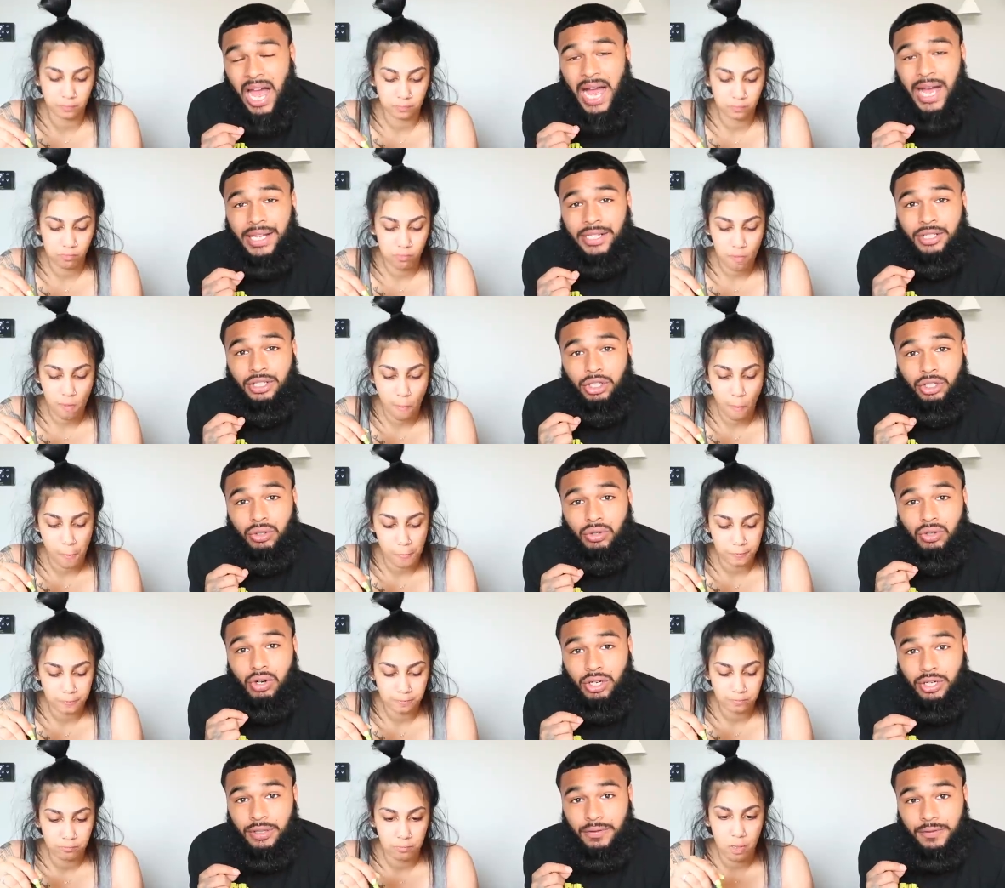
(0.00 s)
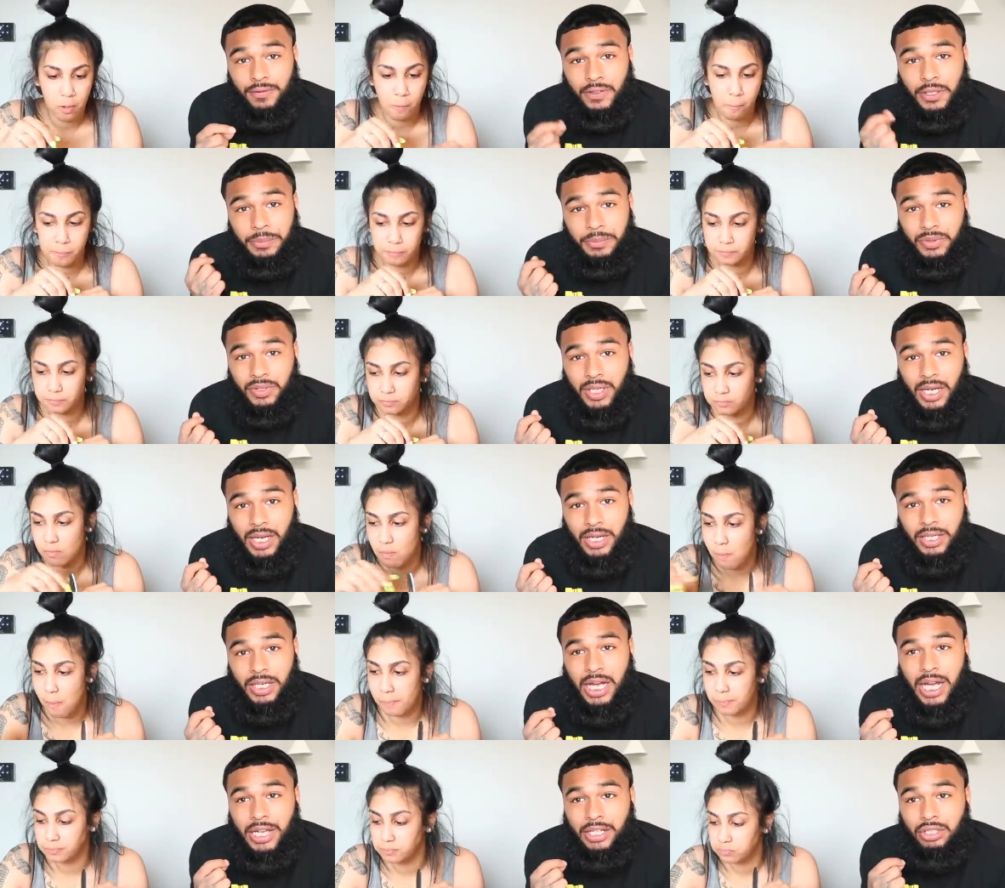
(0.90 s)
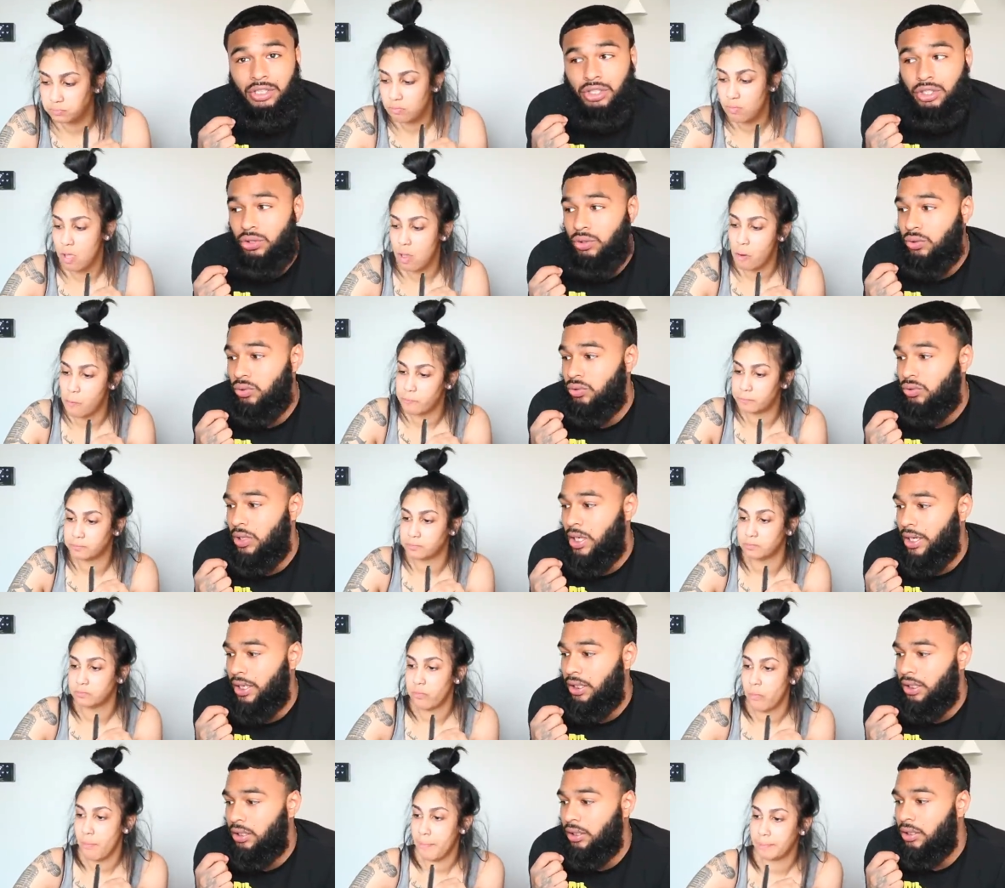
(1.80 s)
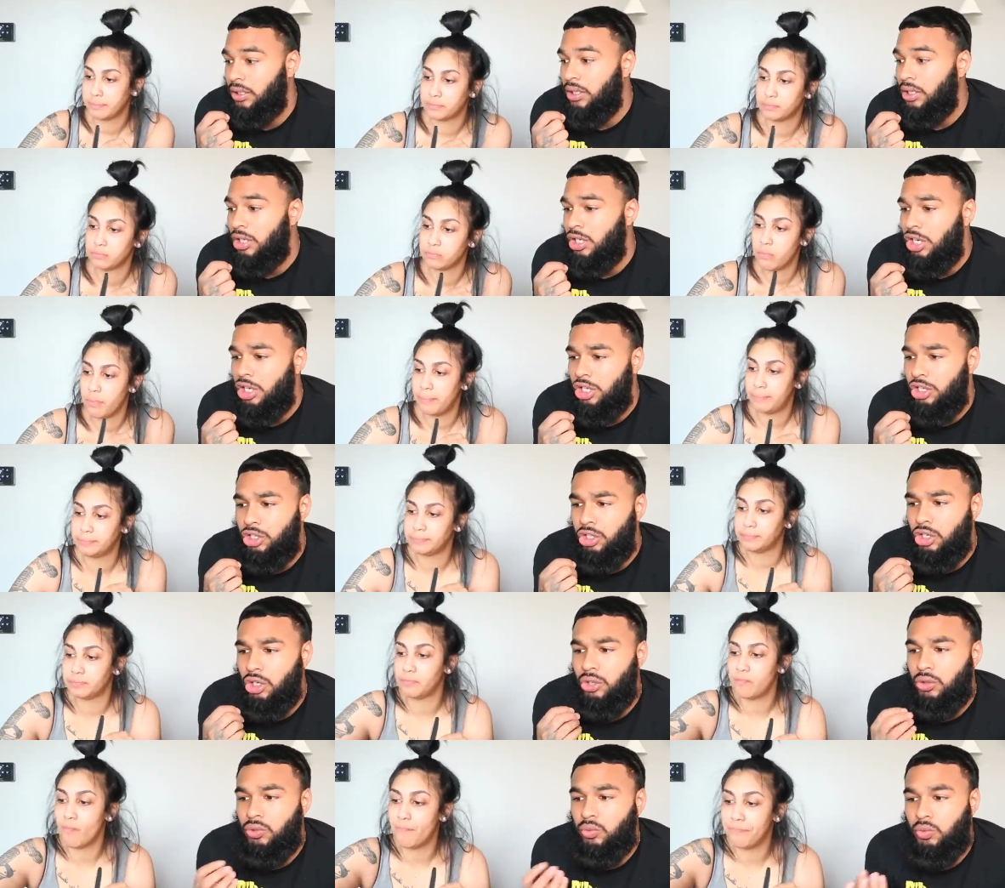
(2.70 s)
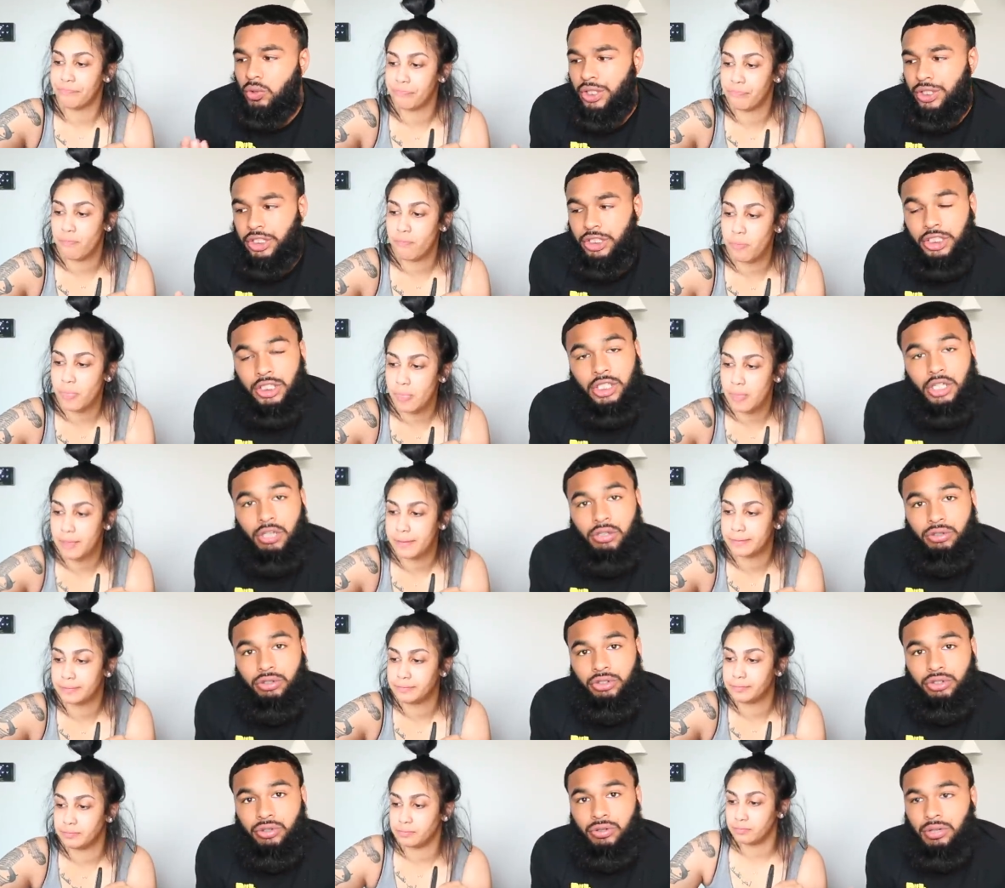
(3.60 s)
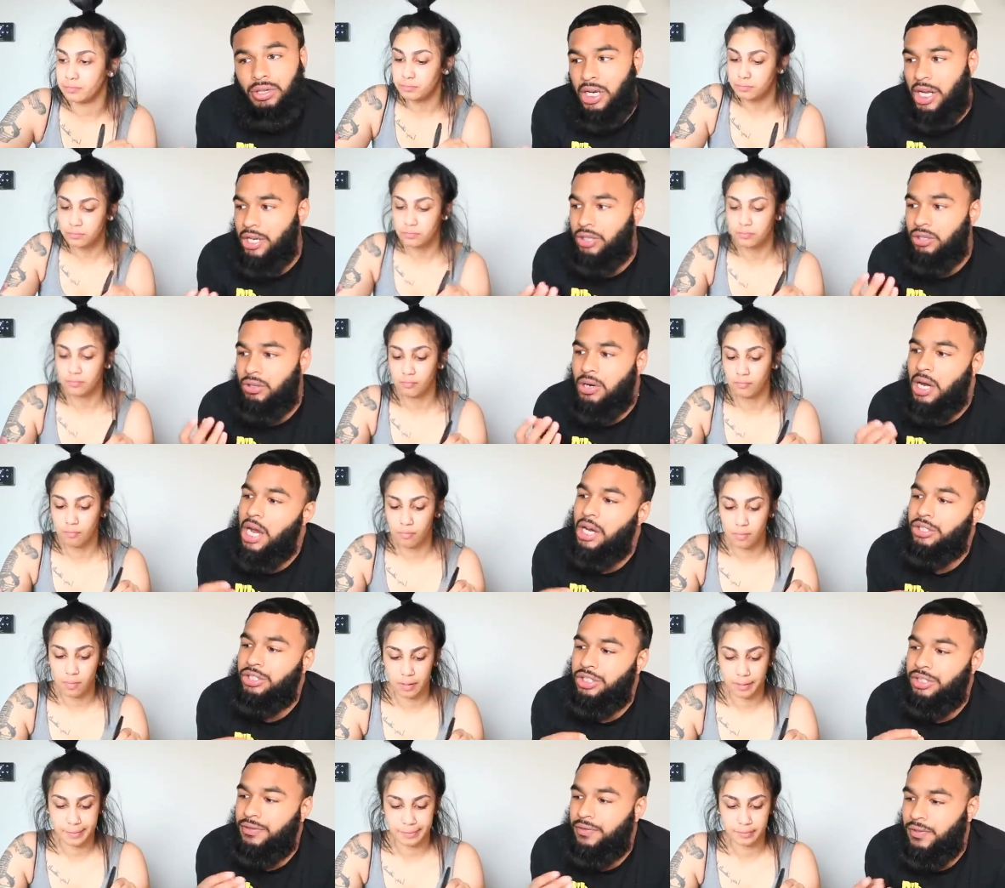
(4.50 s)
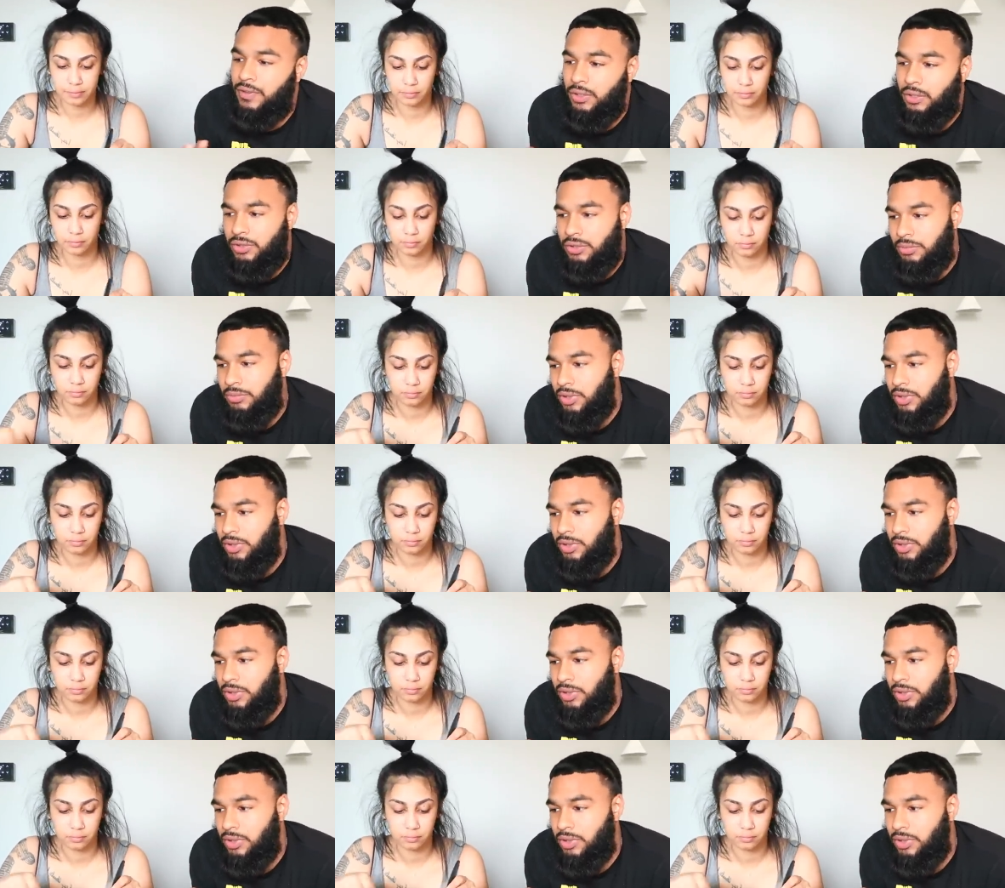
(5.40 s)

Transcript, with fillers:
Speaker 1: I do, on the flip side, I do like know what she goes through and I know how she feels